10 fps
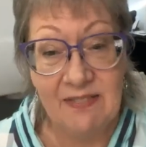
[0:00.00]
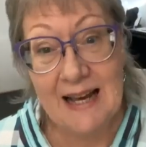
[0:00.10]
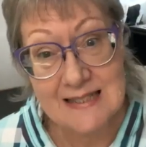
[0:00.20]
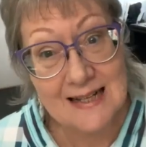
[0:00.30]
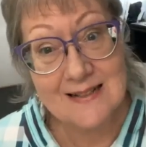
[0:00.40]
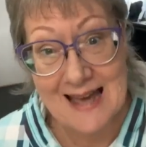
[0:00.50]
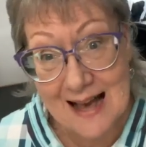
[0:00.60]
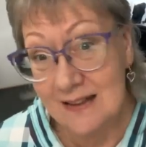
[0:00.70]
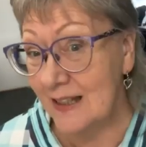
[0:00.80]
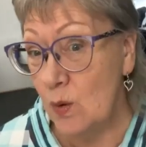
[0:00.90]
and that's
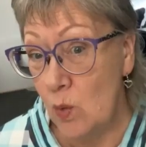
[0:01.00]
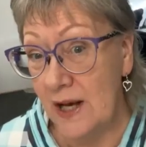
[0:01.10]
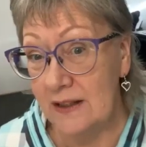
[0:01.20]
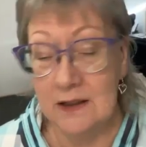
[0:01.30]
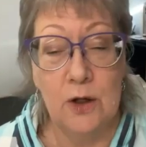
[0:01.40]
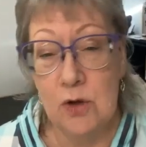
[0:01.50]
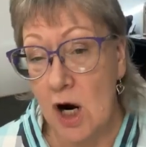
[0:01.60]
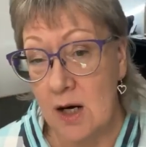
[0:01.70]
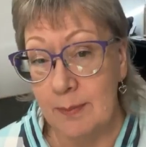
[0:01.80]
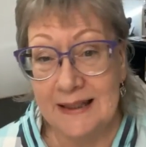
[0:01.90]
exactly what low
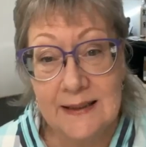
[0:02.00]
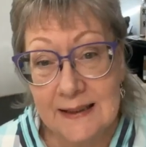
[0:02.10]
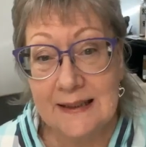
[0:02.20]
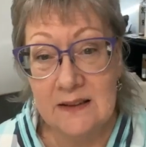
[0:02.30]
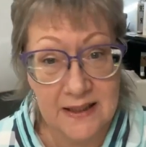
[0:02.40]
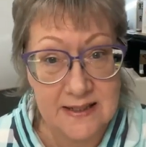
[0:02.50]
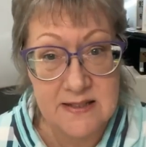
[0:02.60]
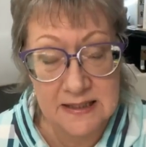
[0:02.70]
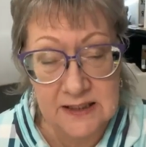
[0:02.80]
carb eating does.